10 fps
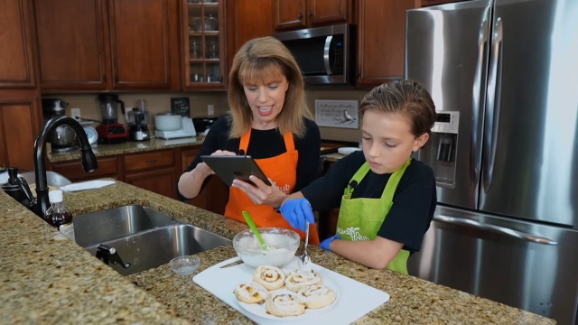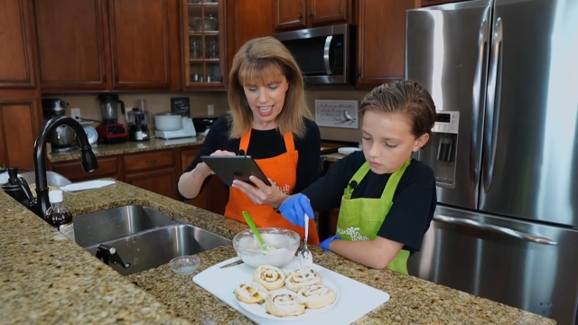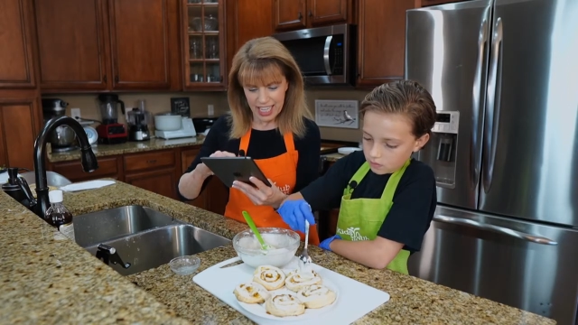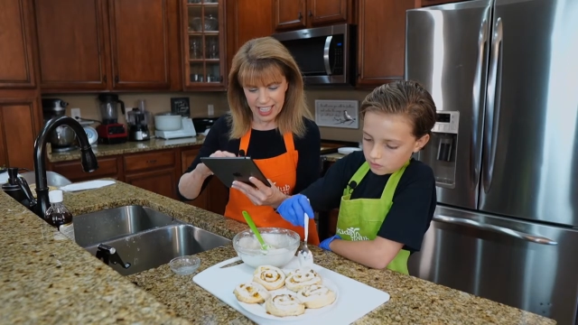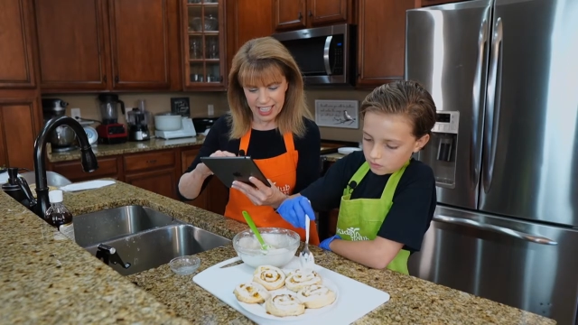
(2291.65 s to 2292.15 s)

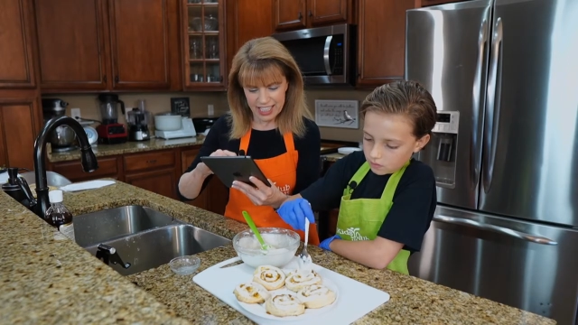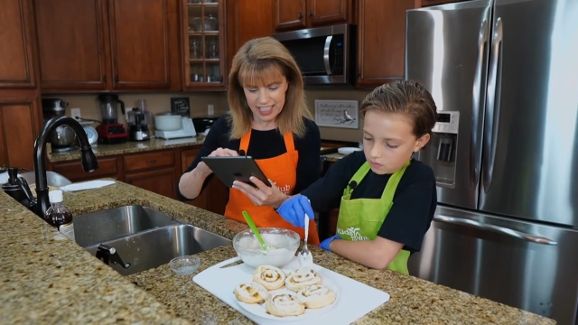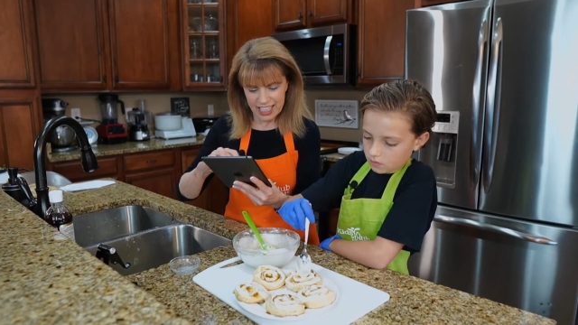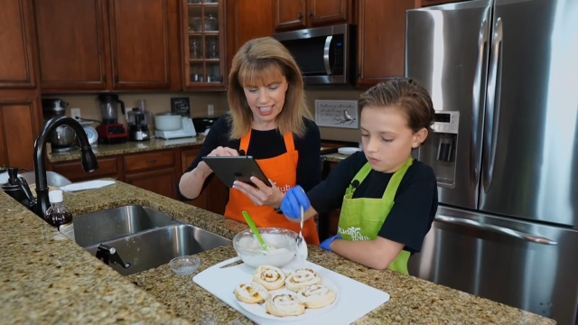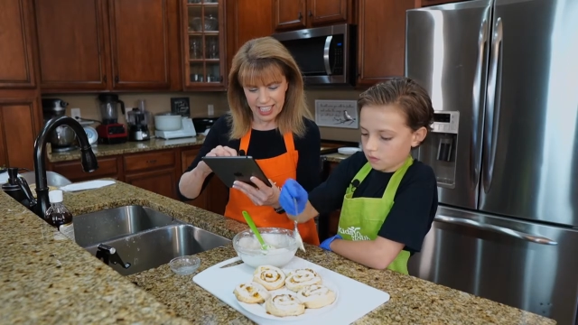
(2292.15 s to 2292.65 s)

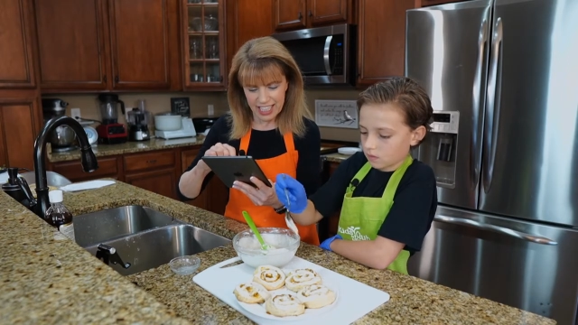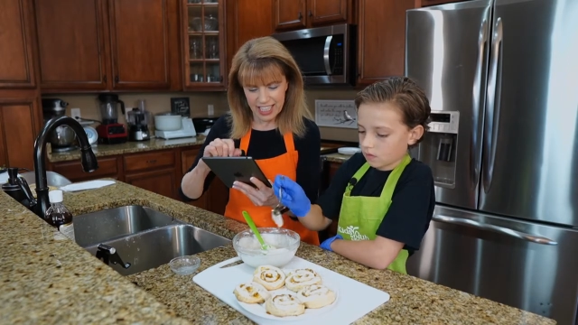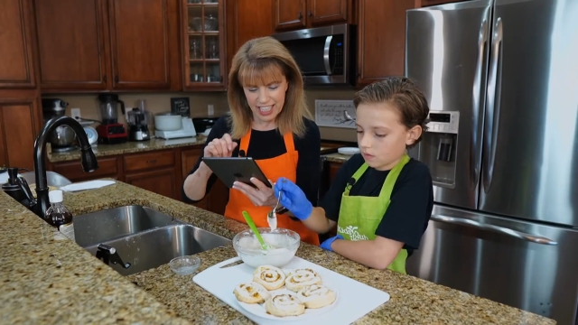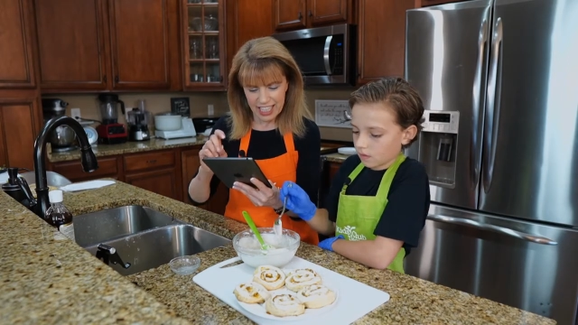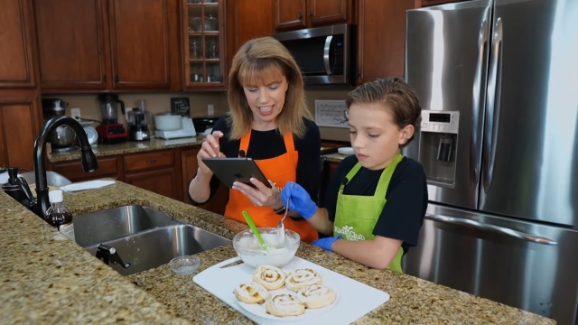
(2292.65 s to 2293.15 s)
Speaker 1: and uh,
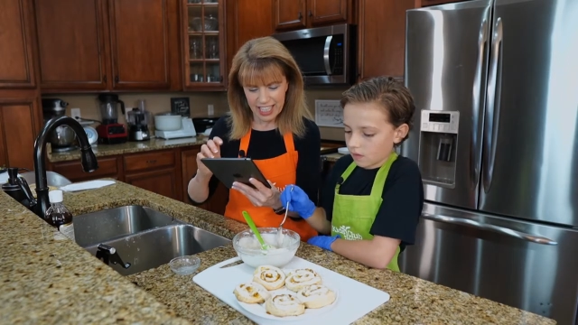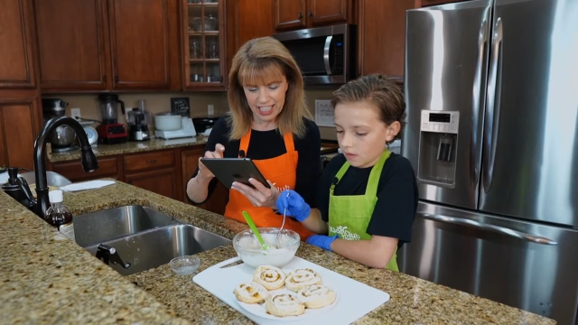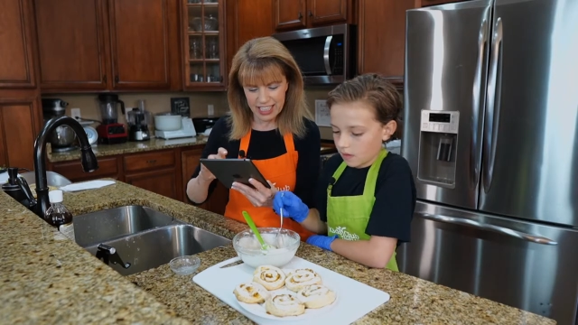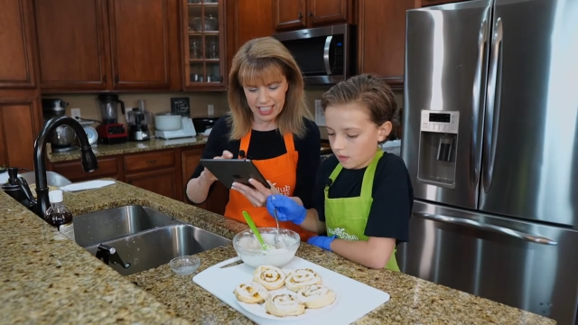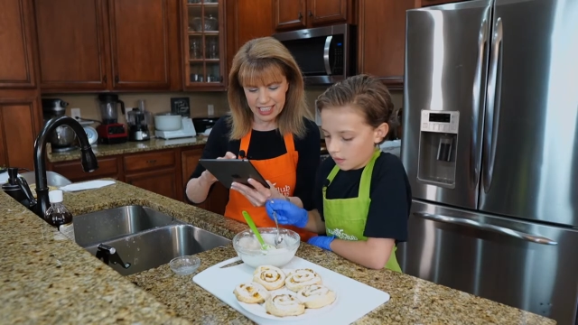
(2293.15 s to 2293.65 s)

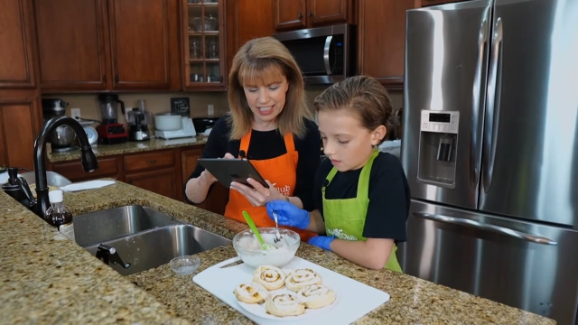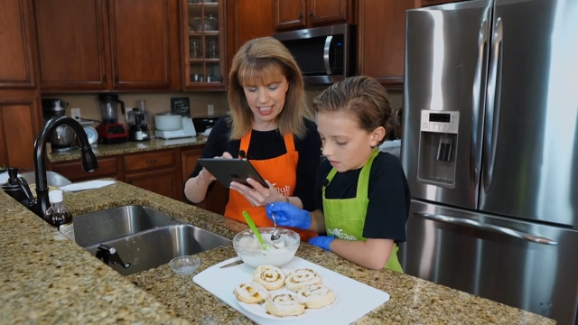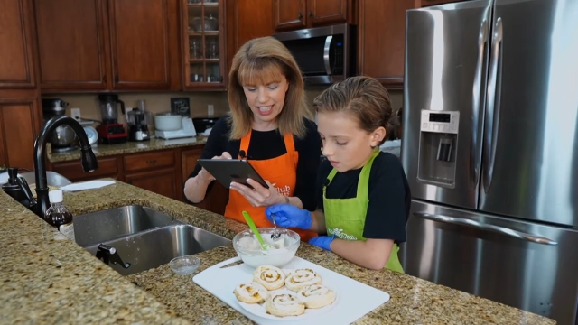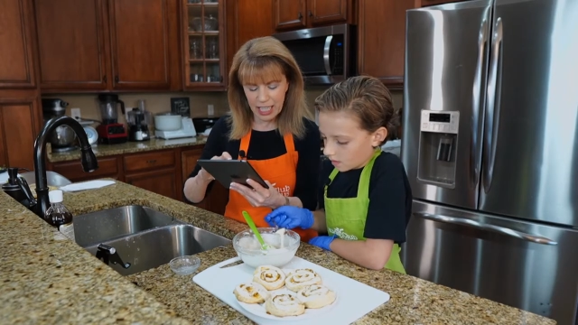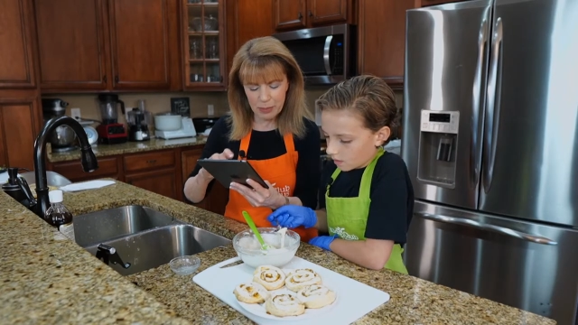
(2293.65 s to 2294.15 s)
and let's
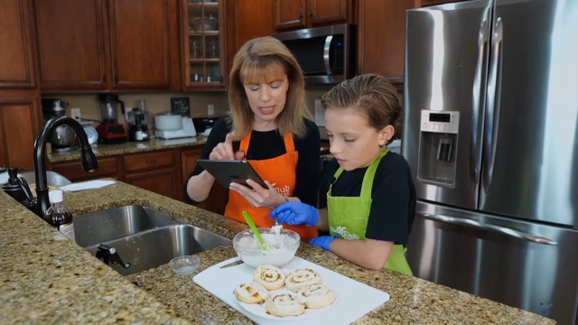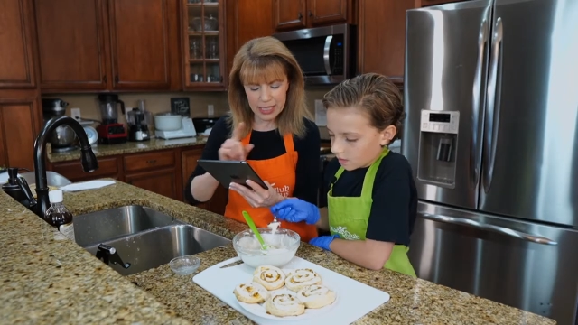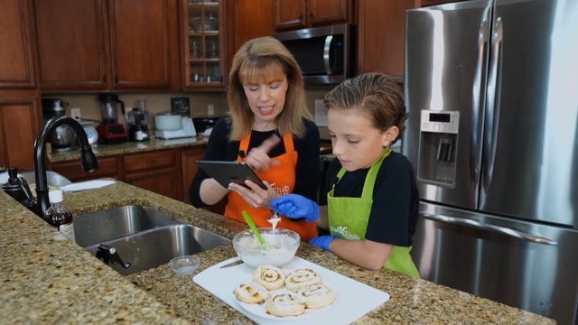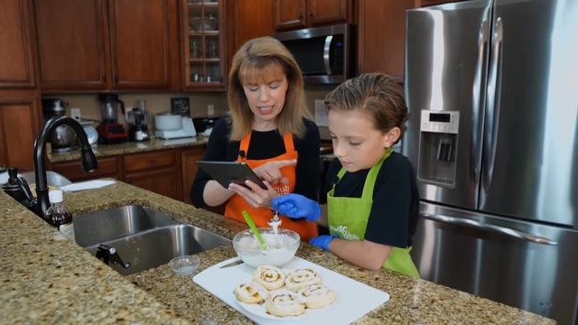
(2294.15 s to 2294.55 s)
see, Amy is saying a